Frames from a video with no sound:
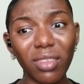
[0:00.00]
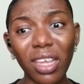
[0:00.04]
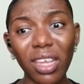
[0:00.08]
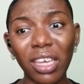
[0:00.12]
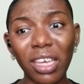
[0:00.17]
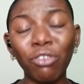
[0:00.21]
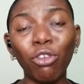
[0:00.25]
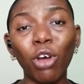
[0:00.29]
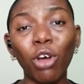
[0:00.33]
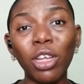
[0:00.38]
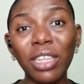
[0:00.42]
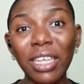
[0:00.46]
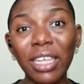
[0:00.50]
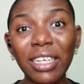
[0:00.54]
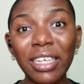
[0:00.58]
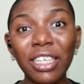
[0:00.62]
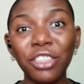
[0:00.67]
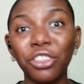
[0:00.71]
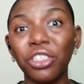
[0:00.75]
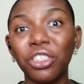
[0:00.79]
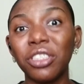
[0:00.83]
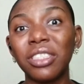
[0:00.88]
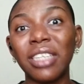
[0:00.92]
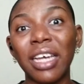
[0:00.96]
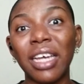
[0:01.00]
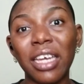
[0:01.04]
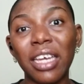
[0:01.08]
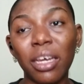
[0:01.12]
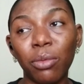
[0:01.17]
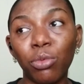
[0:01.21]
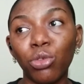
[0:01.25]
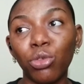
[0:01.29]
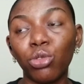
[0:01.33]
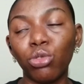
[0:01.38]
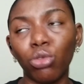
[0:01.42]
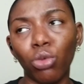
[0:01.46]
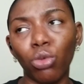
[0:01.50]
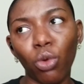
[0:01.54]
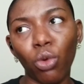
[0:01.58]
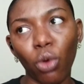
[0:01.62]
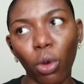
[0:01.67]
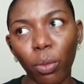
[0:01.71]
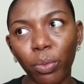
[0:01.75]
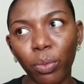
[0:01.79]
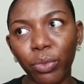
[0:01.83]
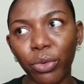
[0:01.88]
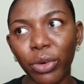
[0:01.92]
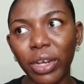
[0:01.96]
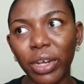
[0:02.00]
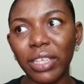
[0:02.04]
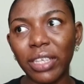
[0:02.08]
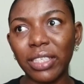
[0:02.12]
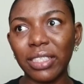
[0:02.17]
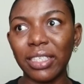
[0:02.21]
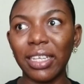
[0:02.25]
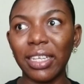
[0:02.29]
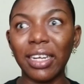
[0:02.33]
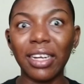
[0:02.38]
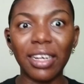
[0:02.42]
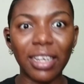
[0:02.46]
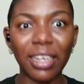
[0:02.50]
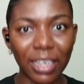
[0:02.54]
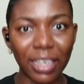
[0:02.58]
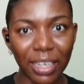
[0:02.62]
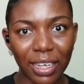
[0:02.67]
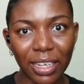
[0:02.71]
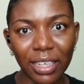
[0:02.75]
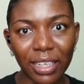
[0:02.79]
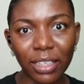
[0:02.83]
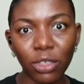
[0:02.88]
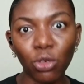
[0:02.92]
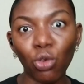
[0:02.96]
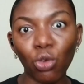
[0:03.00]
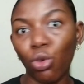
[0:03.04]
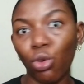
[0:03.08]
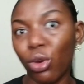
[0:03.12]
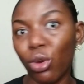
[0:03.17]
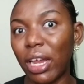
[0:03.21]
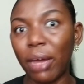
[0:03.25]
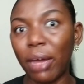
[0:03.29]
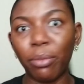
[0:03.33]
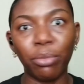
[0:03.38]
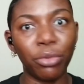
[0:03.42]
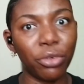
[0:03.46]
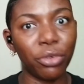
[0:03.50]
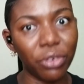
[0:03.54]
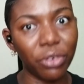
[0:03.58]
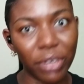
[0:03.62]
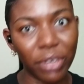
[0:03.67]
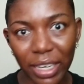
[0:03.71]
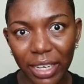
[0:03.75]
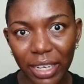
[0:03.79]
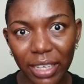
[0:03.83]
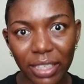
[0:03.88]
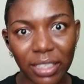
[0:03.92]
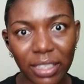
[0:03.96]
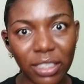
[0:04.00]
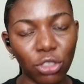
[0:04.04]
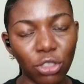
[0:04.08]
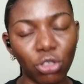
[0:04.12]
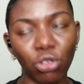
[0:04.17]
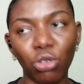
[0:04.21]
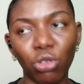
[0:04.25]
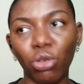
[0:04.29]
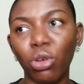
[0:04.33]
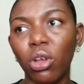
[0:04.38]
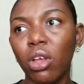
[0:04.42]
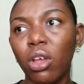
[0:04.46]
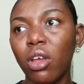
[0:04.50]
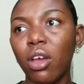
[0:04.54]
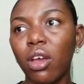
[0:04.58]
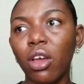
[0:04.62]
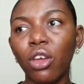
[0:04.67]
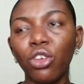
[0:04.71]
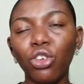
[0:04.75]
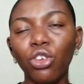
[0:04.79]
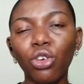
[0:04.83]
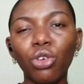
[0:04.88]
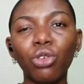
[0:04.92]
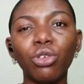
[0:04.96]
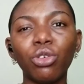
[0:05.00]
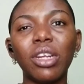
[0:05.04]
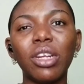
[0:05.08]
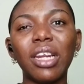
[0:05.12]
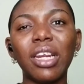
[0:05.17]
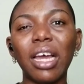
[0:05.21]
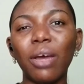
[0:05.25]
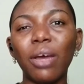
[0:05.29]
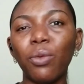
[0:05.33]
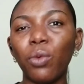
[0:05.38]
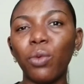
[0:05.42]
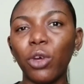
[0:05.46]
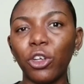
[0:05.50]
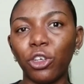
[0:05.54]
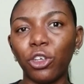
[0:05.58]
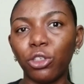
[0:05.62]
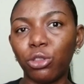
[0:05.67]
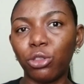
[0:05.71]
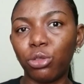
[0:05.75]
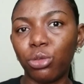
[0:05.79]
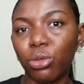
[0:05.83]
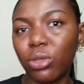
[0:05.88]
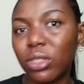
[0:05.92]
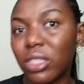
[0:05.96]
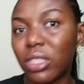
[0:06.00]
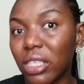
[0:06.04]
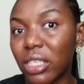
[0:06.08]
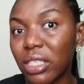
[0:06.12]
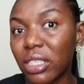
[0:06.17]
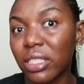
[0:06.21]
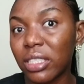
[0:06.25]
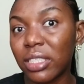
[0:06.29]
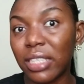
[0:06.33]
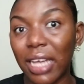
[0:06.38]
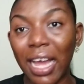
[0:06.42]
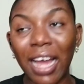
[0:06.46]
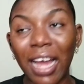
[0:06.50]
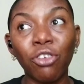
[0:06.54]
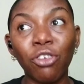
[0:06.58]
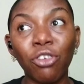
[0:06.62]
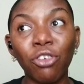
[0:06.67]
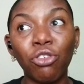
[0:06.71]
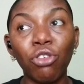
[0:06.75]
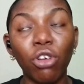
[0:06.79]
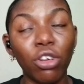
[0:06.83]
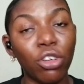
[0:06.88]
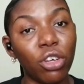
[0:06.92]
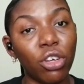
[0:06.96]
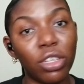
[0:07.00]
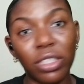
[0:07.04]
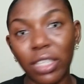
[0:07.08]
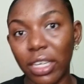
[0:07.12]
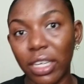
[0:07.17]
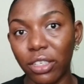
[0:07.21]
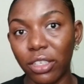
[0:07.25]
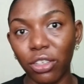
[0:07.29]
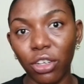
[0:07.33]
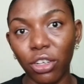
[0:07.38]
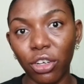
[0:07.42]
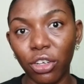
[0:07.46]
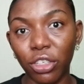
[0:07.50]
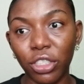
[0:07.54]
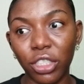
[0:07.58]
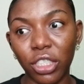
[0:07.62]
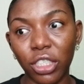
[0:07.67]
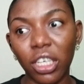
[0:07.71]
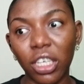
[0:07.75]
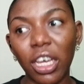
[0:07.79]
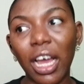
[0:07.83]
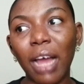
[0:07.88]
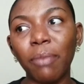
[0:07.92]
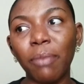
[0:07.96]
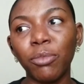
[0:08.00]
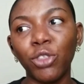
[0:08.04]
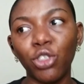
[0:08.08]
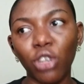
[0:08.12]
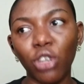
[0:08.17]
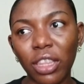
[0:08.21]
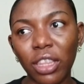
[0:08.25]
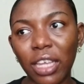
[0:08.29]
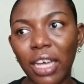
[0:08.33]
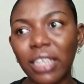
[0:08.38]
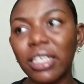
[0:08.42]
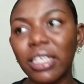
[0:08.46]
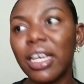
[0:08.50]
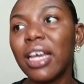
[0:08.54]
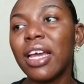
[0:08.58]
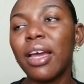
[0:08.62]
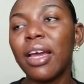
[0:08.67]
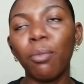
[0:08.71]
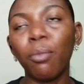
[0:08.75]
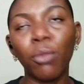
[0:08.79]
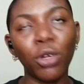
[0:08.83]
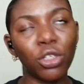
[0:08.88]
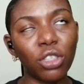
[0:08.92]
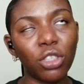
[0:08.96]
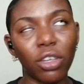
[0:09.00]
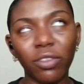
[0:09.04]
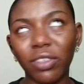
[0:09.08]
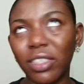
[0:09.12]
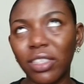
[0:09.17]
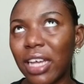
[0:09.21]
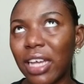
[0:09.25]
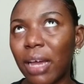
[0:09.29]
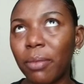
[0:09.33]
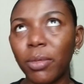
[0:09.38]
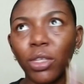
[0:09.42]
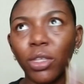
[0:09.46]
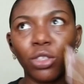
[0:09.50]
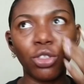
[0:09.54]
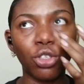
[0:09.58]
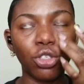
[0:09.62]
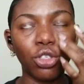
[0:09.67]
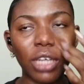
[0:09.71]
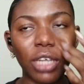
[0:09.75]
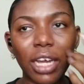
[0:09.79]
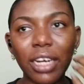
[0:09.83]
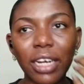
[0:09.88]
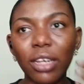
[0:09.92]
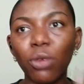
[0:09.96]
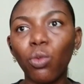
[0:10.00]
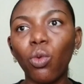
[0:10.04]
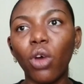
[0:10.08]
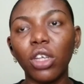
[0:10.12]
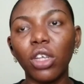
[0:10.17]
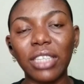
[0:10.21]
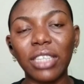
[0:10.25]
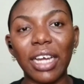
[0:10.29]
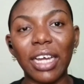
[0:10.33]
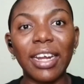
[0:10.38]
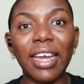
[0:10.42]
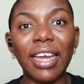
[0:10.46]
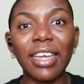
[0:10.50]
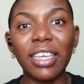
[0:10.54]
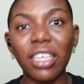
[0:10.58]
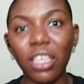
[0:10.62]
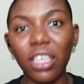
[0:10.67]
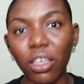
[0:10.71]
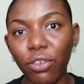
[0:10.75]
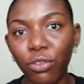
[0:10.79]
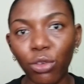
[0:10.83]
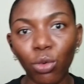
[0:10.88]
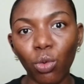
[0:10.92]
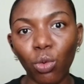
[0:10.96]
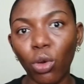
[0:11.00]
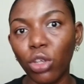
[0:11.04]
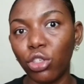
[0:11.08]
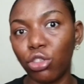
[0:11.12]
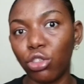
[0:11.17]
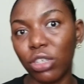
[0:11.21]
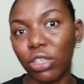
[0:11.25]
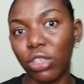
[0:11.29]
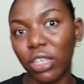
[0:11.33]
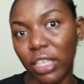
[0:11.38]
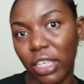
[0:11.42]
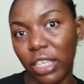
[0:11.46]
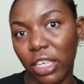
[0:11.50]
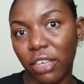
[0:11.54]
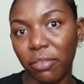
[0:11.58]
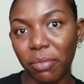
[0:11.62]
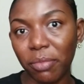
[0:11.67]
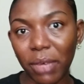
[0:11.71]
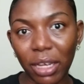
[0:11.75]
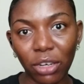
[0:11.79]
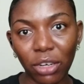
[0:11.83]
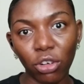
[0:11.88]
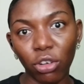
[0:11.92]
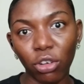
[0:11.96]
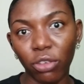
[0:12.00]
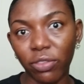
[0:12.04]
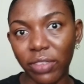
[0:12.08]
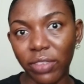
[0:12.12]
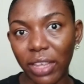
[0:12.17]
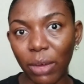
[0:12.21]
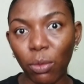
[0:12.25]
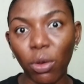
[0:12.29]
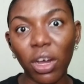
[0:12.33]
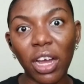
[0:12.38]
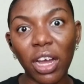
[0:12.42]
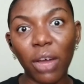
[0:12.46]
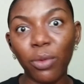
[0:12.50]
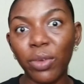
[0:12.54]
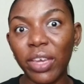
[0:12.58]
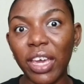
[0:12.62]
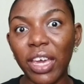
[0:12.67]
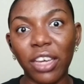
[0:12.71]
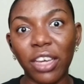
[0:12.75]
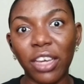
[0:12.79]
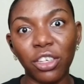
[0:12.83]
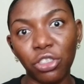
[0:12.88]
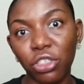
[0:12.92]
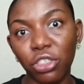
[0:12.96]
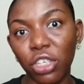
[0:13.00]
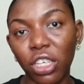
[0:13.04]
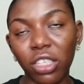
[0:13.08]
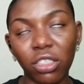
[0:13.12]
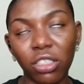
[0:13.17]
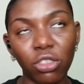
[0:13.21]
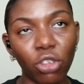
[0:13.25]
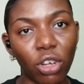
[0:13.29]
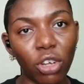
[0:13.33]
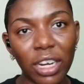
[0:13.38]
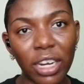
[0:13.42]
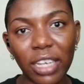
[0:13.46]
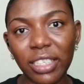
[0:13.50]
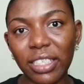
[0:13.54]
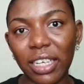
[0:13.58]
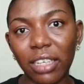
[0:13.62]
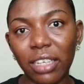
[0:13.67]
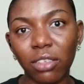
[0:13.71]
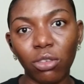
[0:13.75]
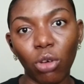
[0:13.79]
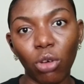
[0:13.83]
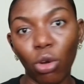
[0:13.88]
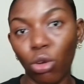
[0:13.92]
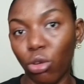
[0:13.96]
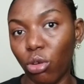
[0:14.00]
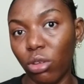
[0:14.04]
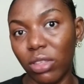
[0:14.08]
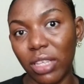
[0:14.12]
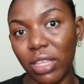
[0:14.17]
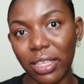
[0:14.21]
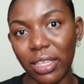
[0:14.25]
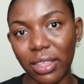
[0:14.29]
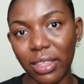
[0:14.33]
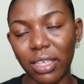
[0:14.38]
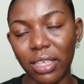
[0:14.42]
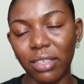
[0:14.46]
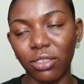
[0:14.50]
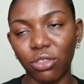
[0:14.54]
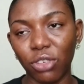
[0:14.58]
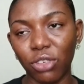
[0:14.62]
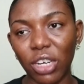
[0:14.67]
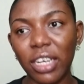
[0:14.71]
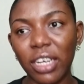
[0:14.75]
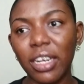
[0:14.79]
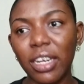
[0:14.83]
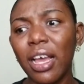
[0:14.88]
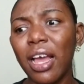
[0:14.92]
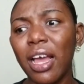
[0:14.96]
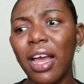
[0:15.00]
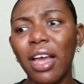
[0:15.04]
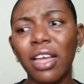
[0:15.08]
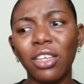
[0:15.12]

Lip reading: if other nations are able to cooperate, learn, collaborate, you could learn 1 or 2 things and grow your technology. I'm sure that most of the time it's usually what can I give you, what you can give me, and all of that. What can we exchange, knowledge and other things, right?